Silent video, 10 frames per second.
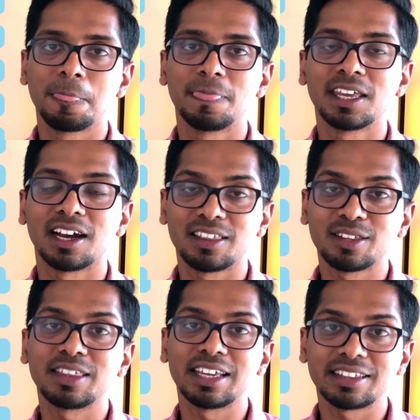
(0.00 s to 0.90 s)
The
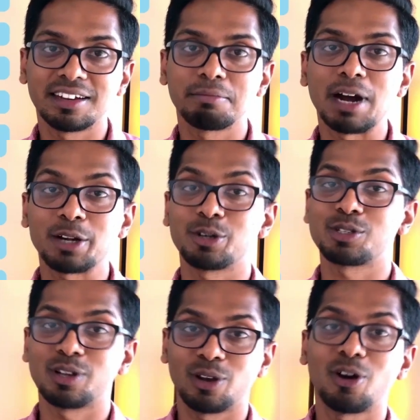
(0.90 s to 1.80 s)
other thing that
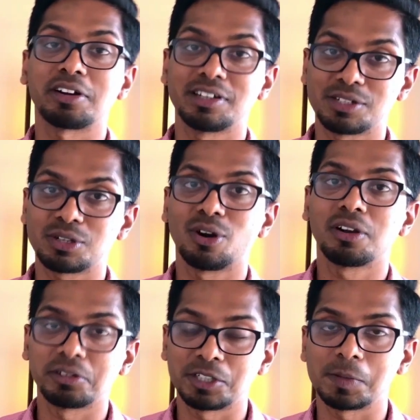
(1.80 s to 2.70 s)
matters a lot is
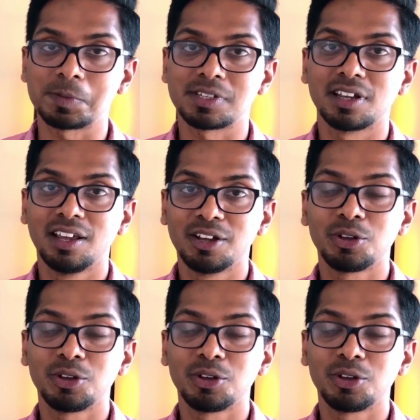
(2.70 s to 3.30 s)
scholarships.